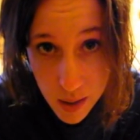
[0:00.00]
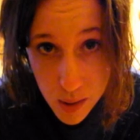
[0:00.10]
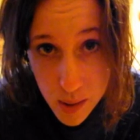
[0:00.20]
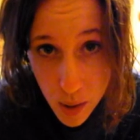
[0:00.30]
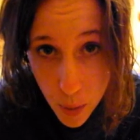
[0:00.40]

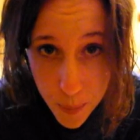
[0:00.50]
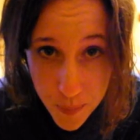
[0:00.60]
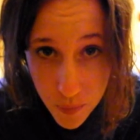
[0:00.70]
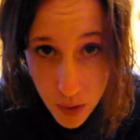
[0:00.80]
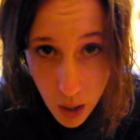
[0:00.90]
So,
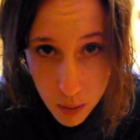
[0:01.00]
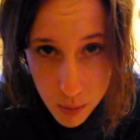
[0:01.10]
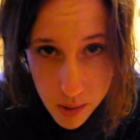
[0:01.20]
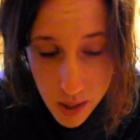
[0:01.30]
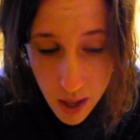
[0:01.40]
we'll
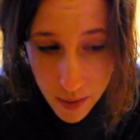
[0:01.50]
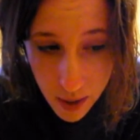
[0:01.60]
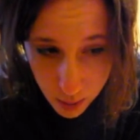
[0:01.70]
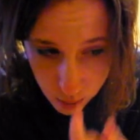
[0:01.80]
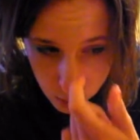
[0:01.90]
see how that
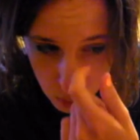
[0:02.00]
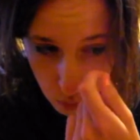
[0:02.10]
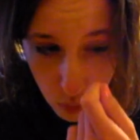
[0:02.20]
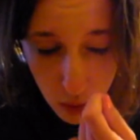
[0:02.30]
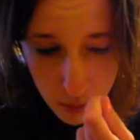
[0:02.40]
goes.
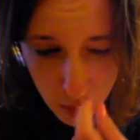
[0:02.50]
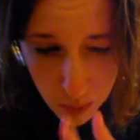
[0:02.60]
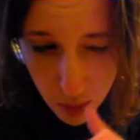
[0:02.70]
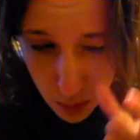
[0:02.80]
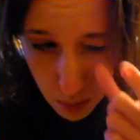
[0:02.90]
I have
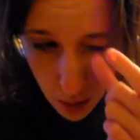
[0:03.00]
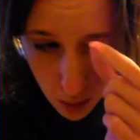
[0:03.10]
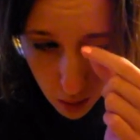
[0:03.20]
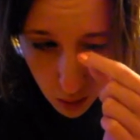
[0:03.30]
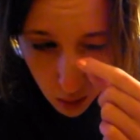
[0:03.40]
something in my
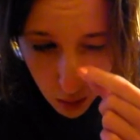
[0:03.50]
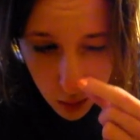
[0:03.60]
hair.